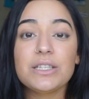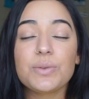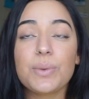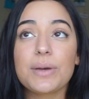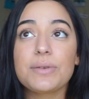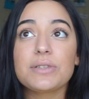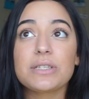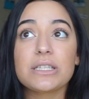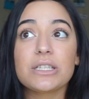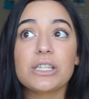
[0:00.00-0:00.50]
So I
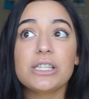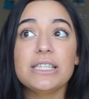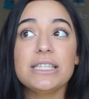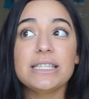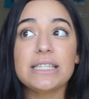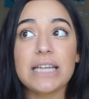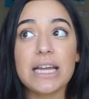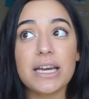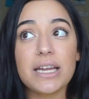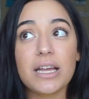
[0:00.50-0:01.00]
was literally
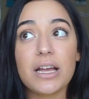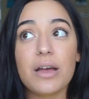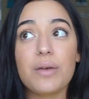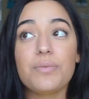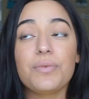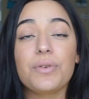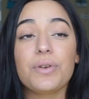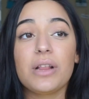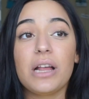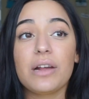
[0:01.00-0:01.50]
standing
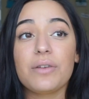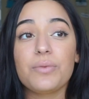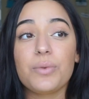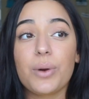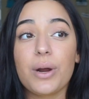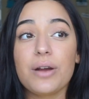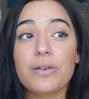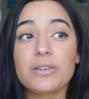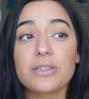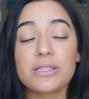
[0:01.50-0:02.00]
up for like
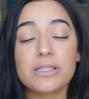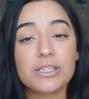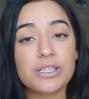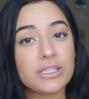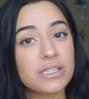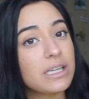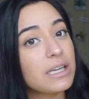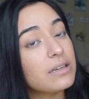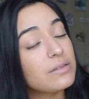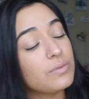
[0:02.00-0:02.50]
4 hours,
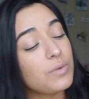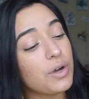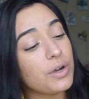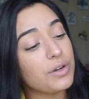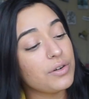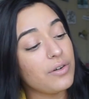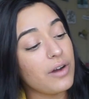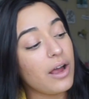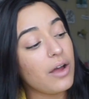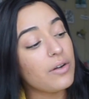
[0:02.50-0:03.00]
just like
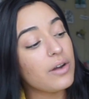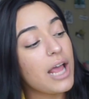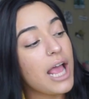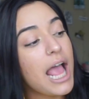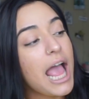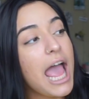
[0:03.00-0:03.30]
walking around.